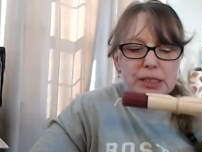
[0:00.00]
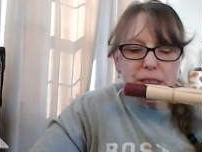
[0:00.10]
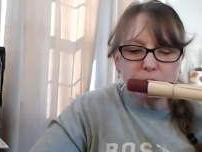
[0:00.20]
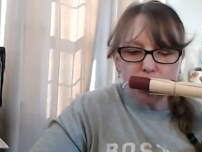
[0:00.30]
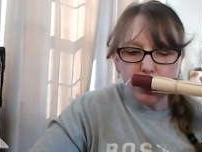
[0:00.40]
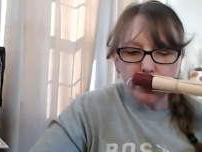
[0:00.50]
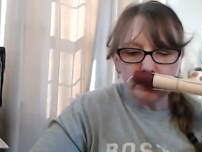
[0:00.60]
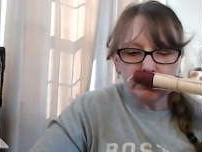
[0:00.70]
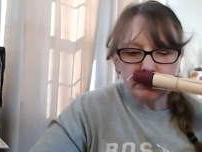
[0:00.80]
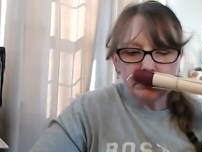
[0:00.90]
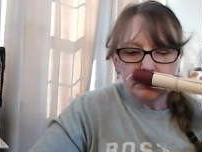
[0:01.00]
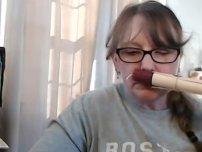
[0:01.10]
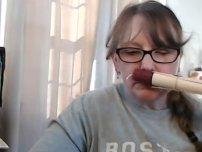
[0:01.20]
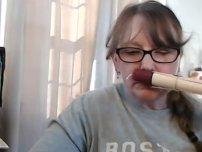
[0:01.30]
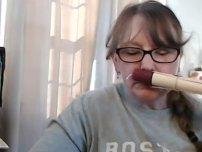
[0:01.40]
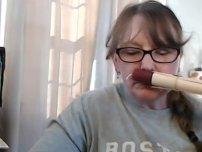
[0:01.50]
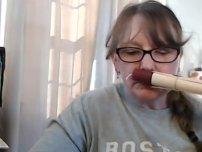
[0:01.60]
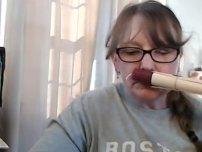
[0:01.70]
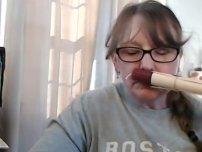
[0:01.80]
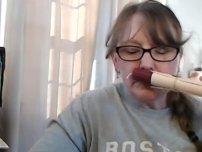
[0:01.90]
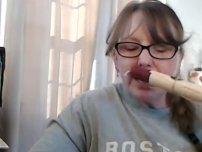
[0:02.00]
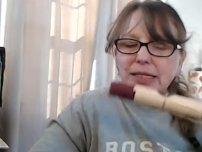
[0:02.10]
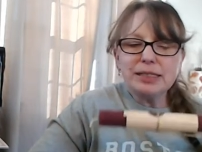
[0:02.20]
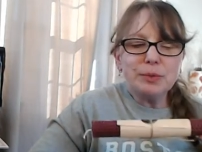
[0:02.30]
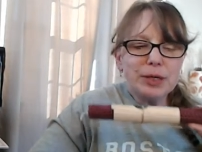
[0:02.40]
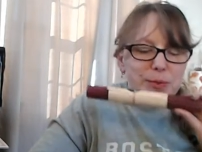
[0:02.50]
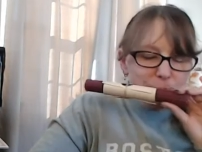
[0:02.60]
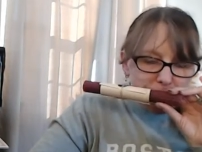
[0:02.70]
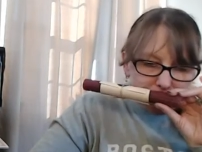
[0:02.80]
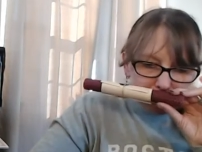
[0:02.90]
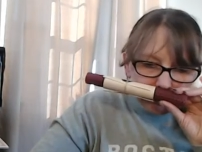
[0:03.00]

essential oil. That isn't what I'm smelling.